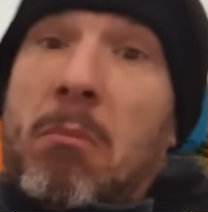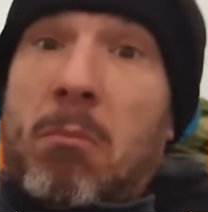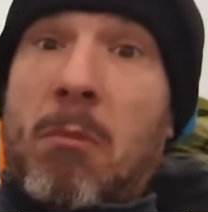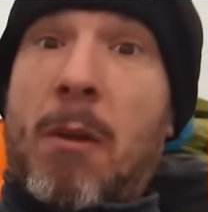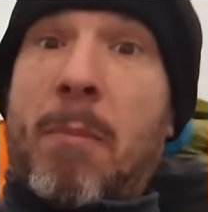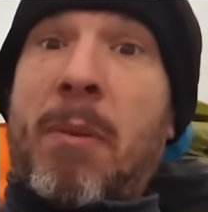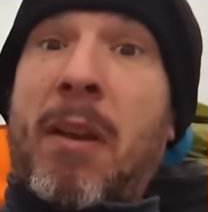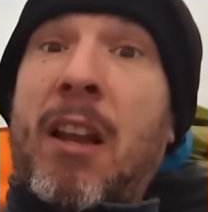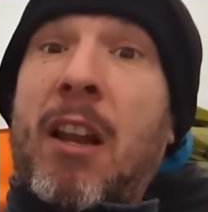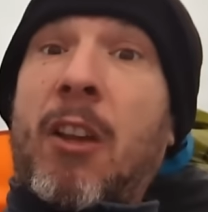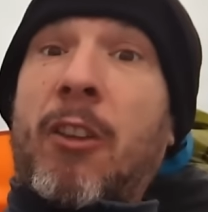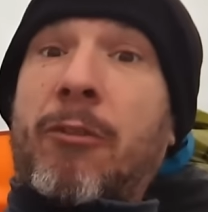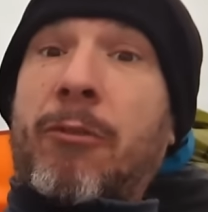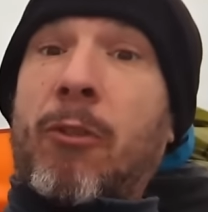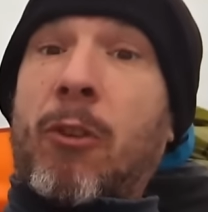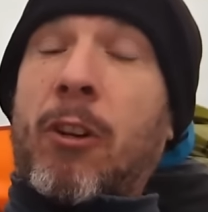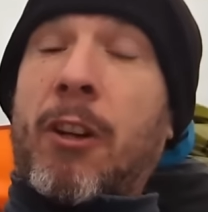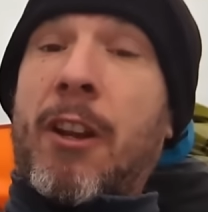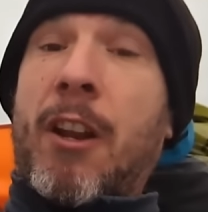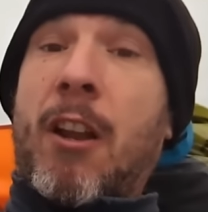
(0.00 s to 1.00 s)
My pillow's
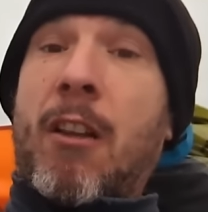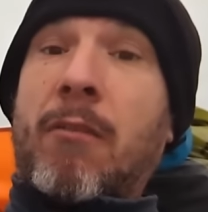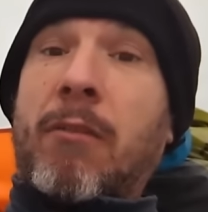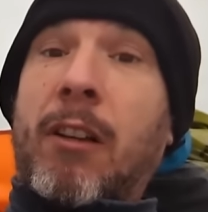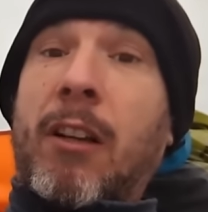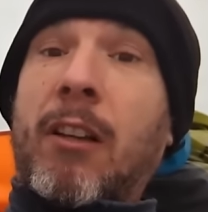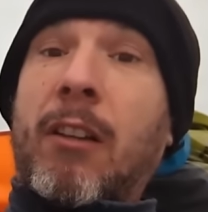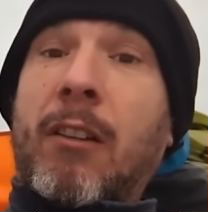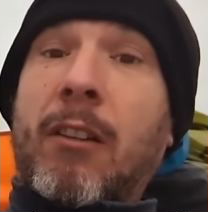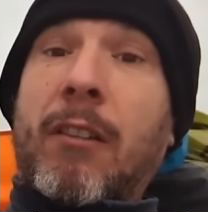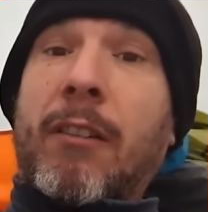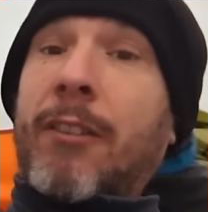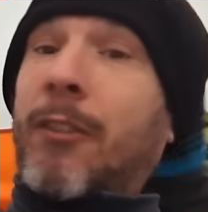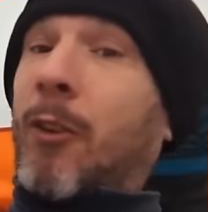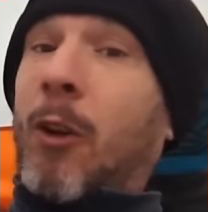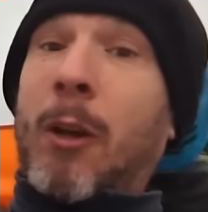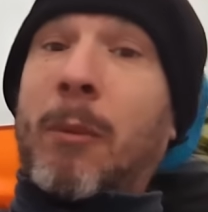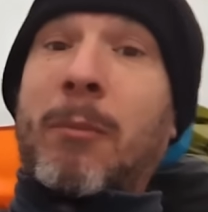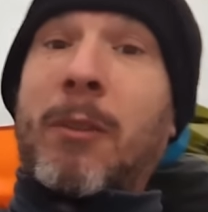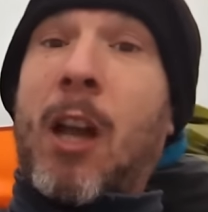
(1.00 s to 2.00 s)
fallen over,
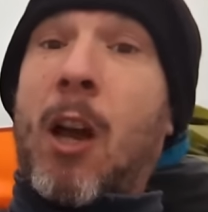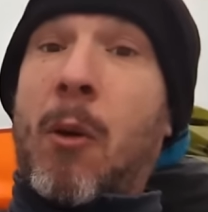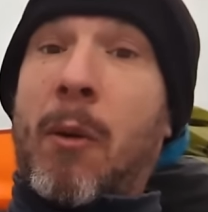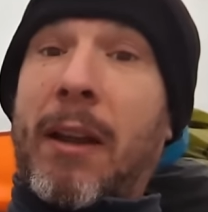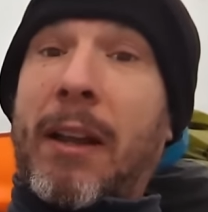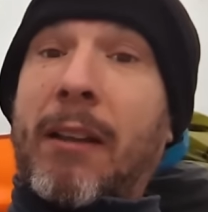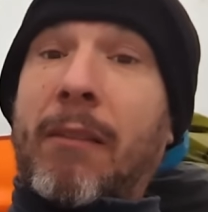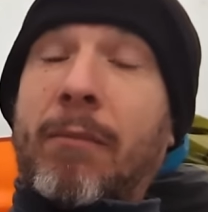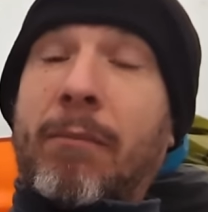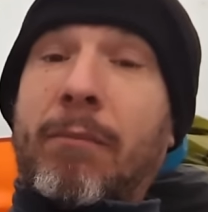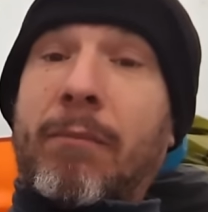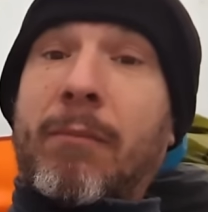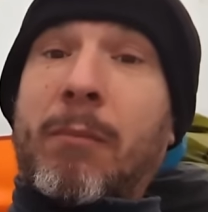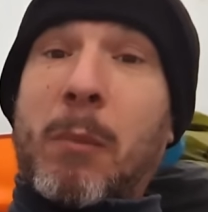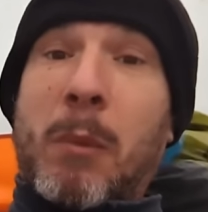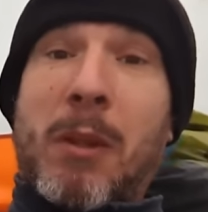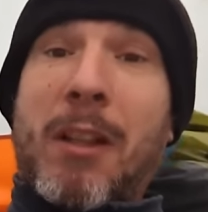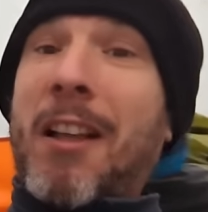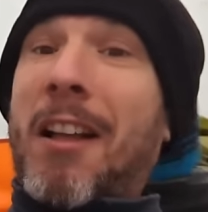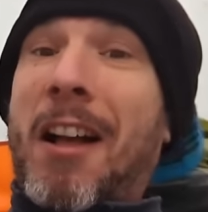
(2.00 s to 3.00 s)
so I'm going.
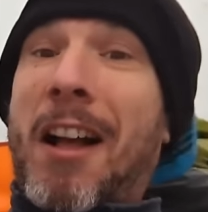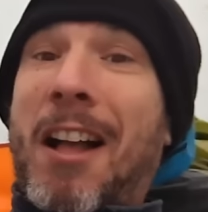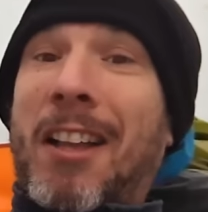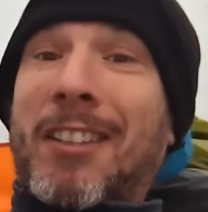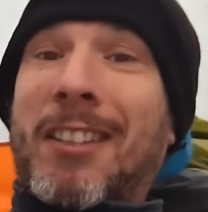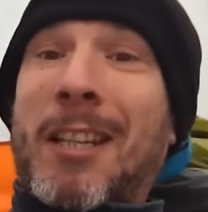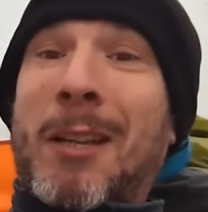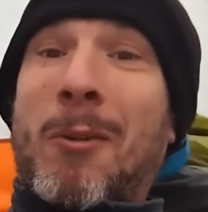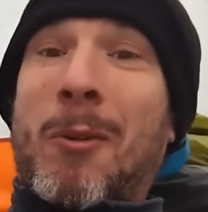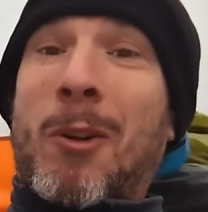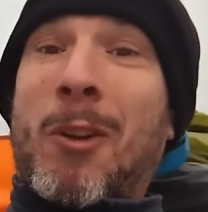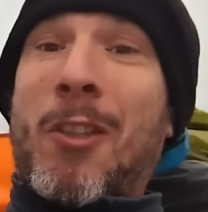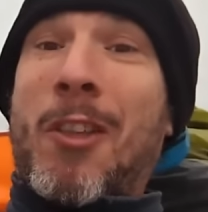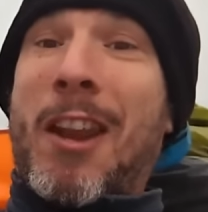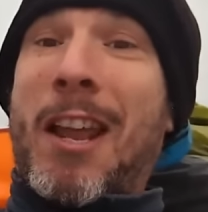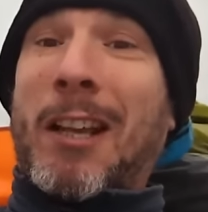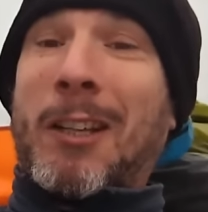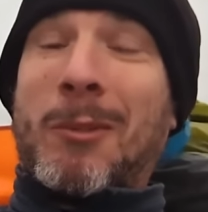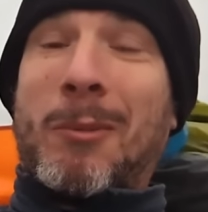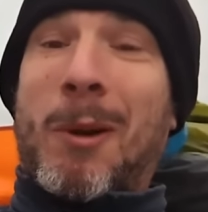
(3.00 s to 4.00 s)
I'll see you all in
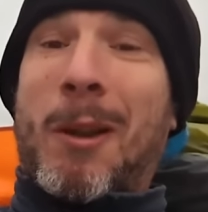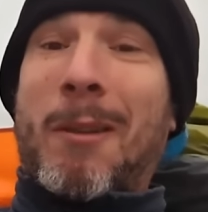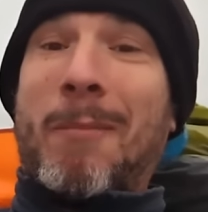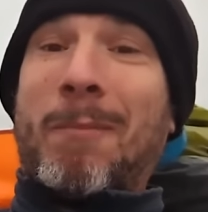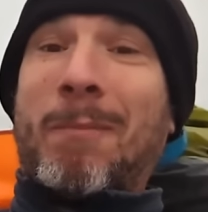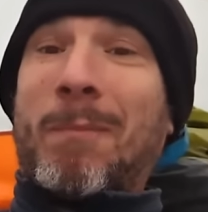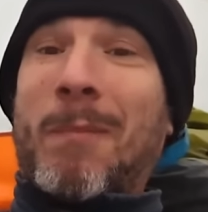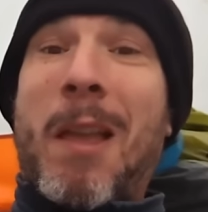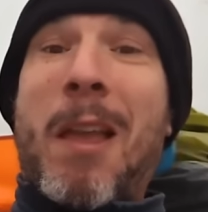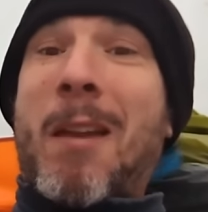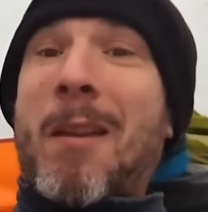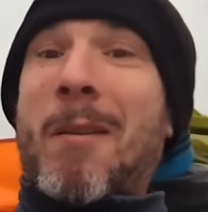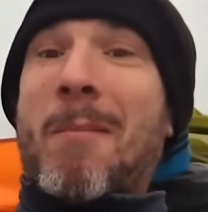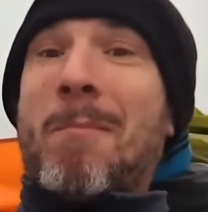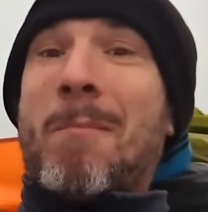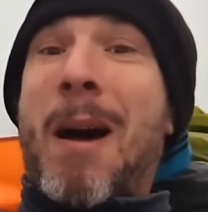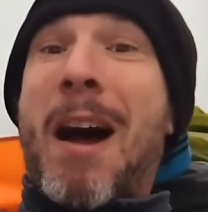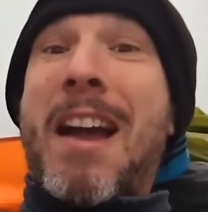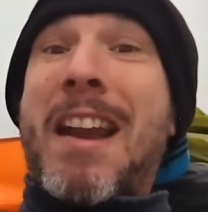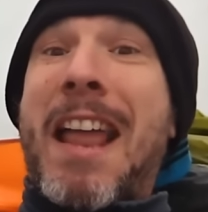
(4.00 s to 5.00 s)
the next one.
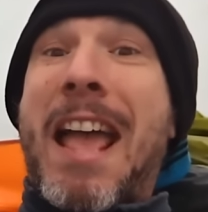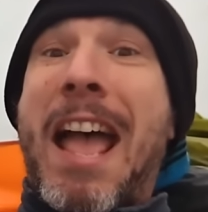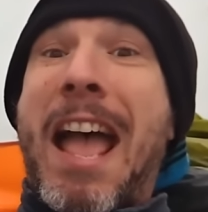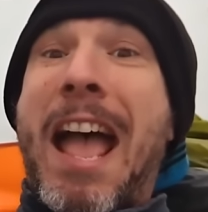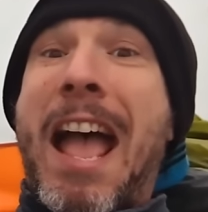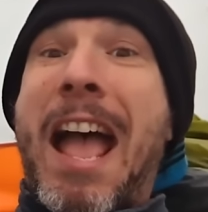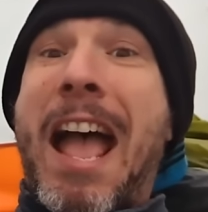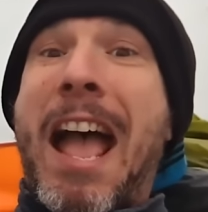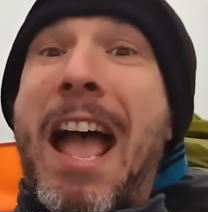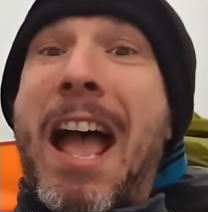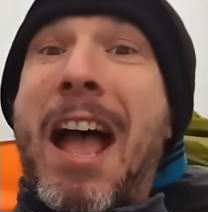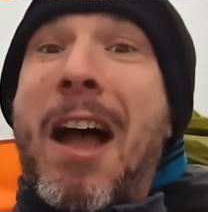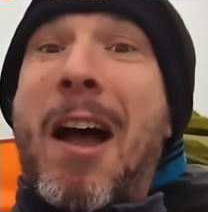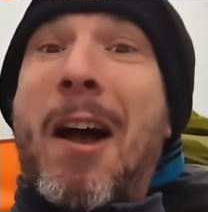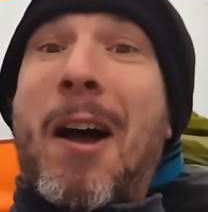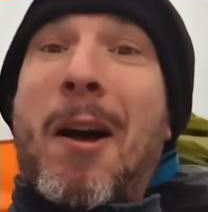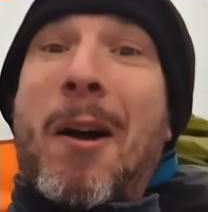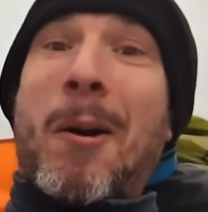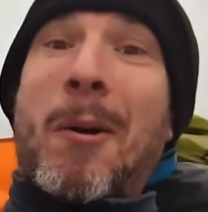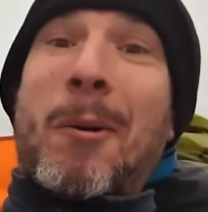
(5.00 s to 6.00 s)
Bye
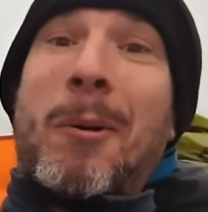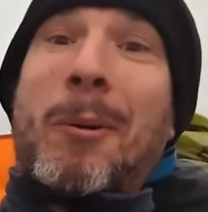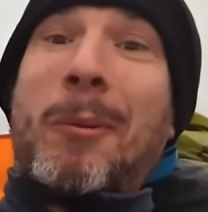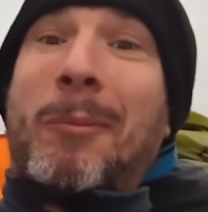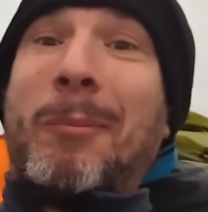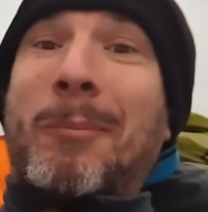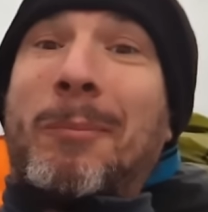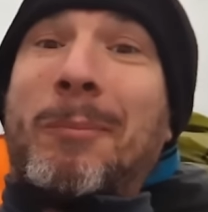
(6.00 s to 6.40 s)
now.